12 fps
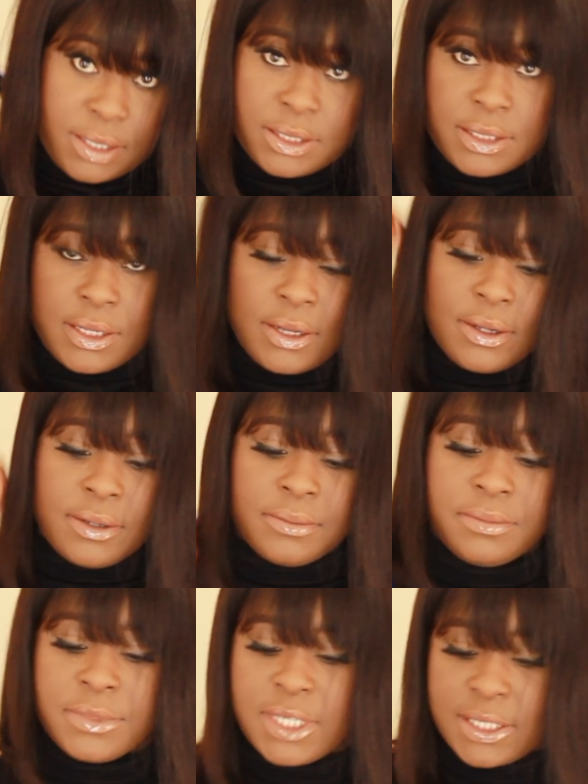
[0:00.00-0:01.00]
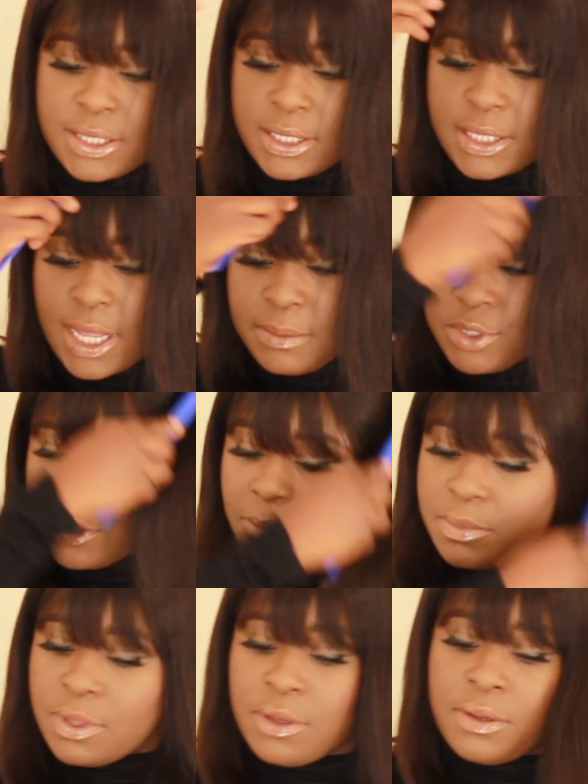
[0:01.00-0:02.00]
So does the same
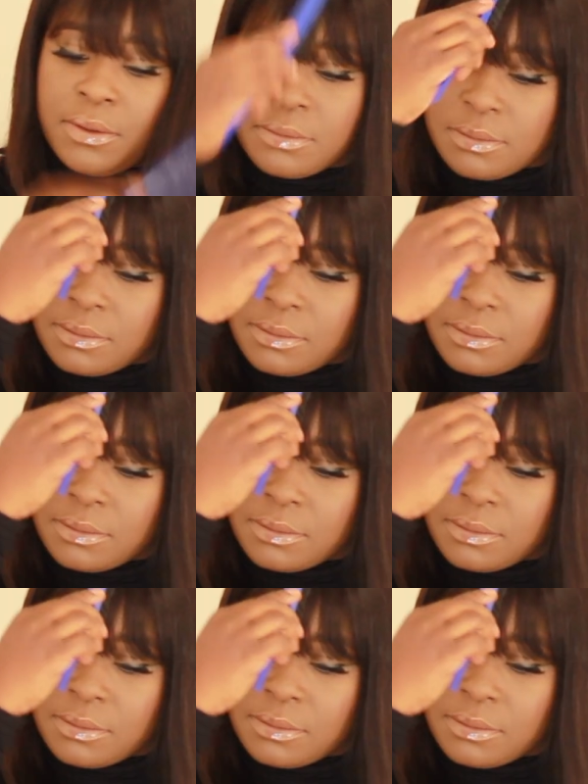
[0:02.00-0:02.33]
job though.